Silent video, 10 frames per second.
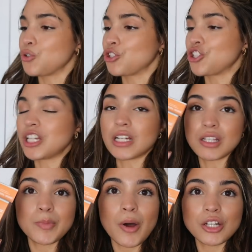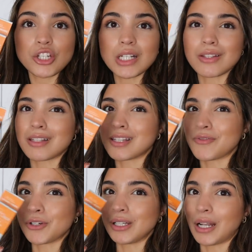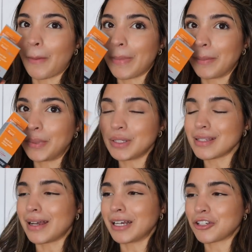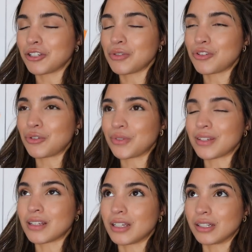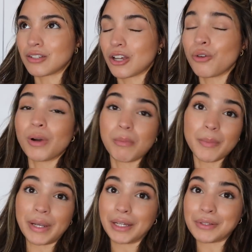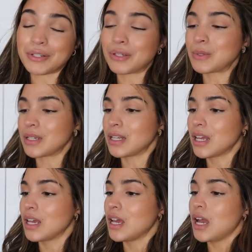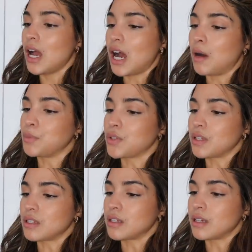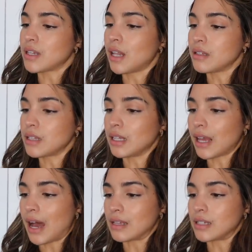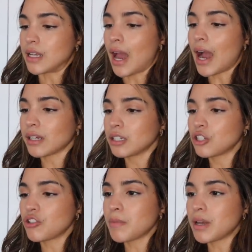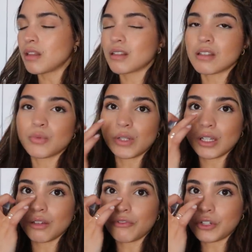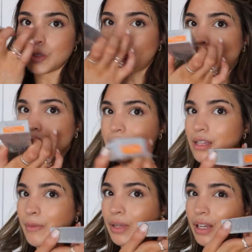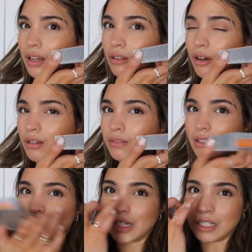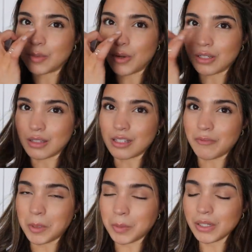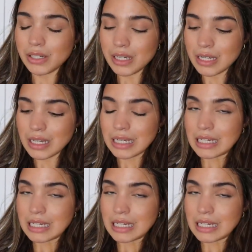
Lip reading: Neutrogena Spot Gel. So this is for little pimples. I actually used to use this years ago. My mom and I used to use it. So this is a salicylic acid acne treatment. This is really good for spots. I've been getting a lot of little tiny spots because of my period.